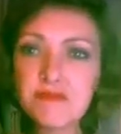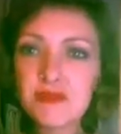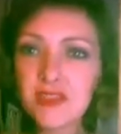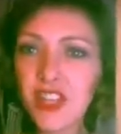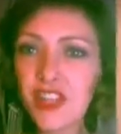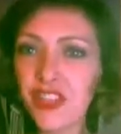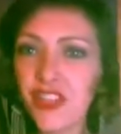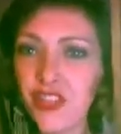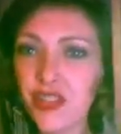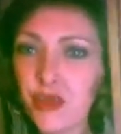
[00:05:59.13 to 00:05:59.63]

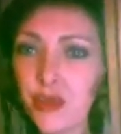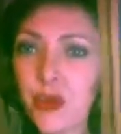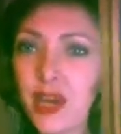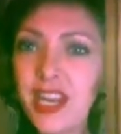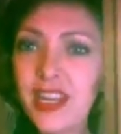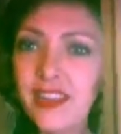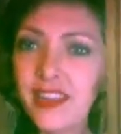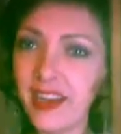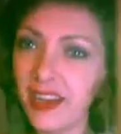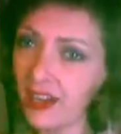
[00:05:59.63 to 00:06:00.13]
Nothing's
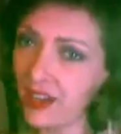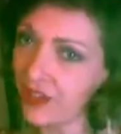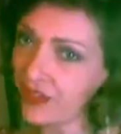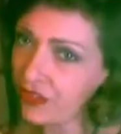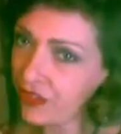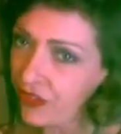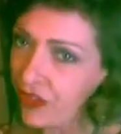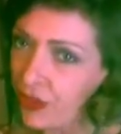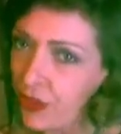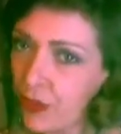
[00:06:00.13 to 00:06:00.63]
right there.
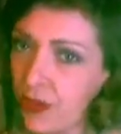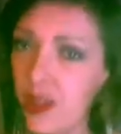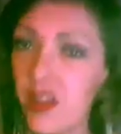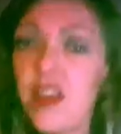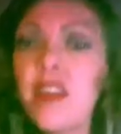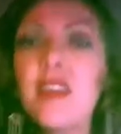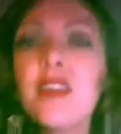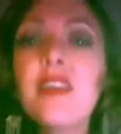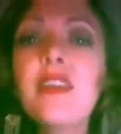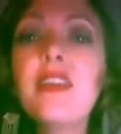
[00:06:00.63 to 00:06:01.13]
So
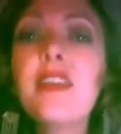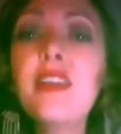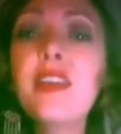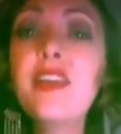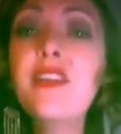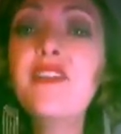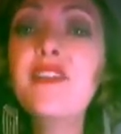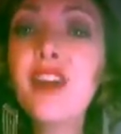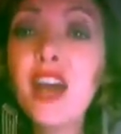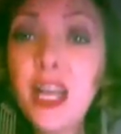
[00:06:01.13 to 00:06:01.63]
you
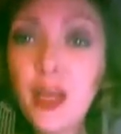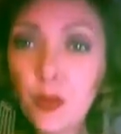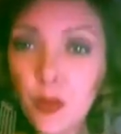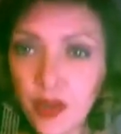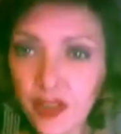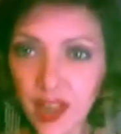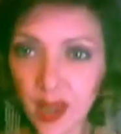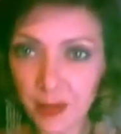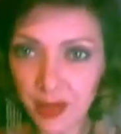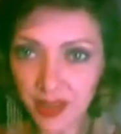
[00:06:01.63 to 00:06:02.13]
need to find
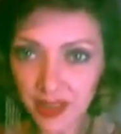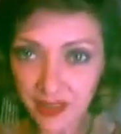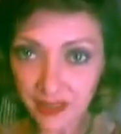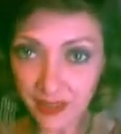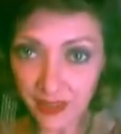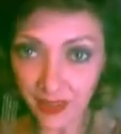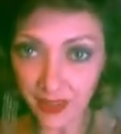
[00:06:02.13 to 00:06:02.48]
where that place